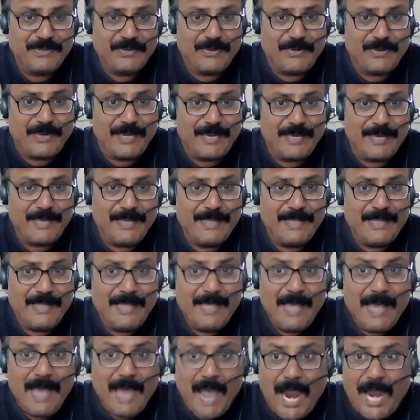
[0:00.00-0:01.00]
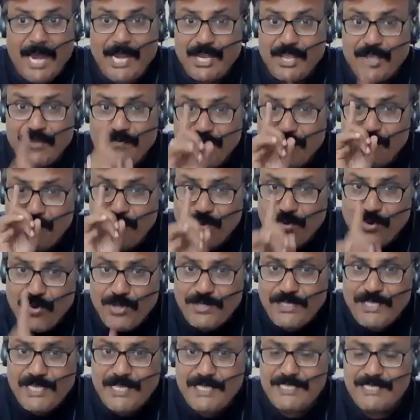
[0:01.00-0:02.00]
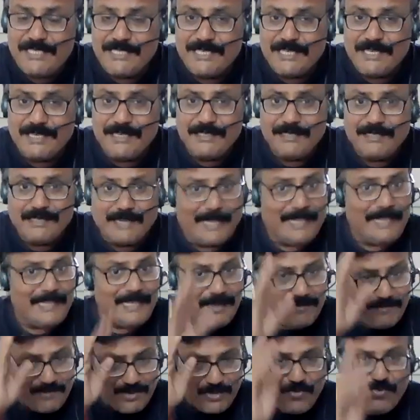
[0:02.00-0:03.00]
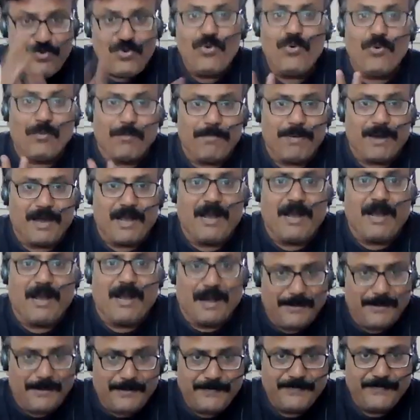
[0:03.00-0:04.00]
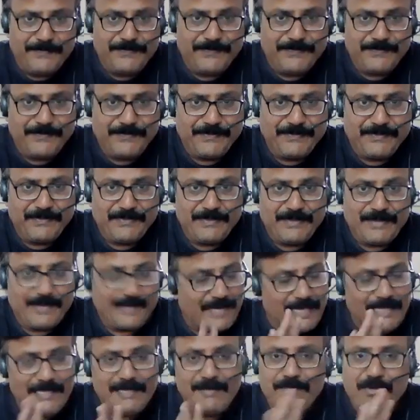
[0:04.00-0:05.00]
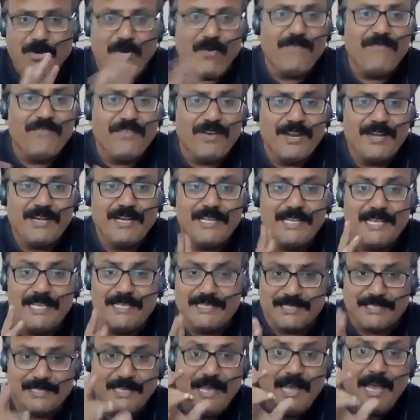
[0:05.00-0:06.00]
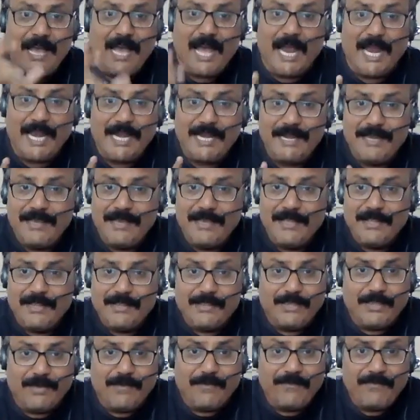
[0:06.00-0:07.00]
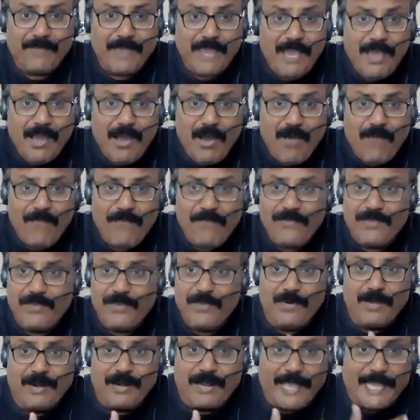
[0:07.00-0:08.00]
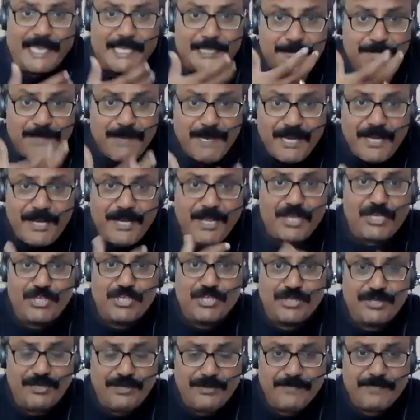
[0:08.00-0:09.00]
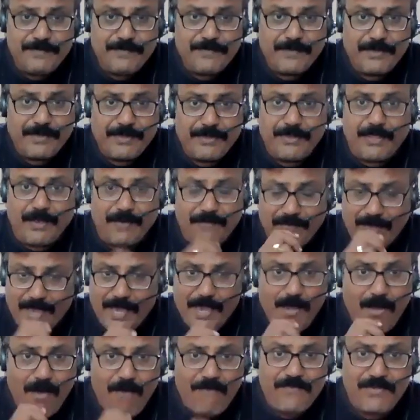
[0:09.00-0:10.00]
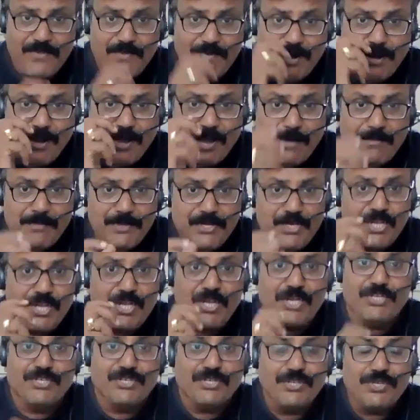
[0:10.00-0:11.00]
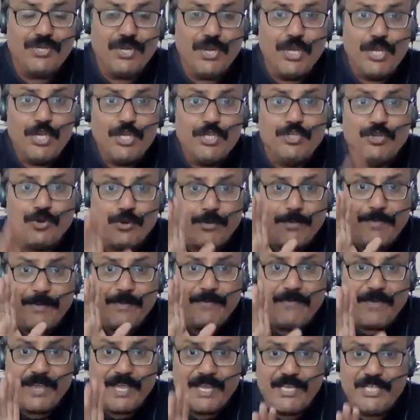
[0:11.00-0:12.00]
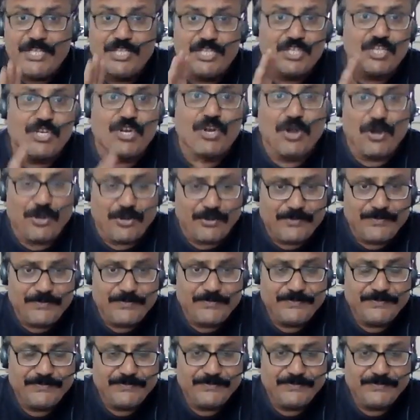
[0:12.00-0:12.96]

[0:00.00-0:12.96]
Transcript: Okay. And if you know the answer, tell them you know, pakka. Tell them confidently, yes. And the way of your explanation, the way of your communication should be very strong.